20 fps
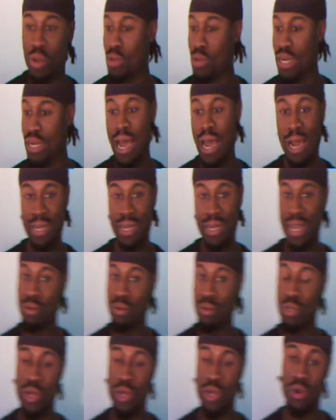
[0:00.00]
we're not damn
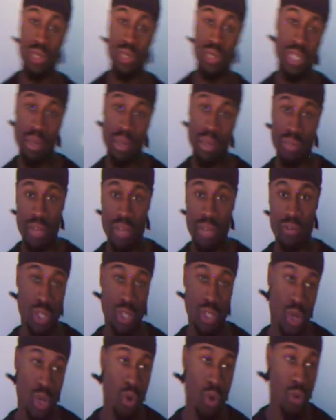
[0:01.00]
sure going to see MJ
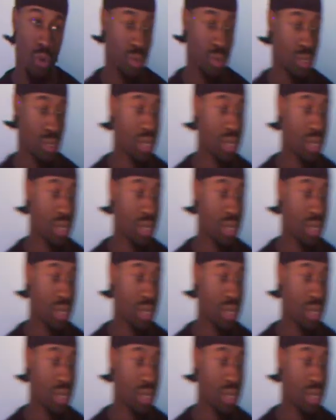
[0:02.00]
versus Kobe.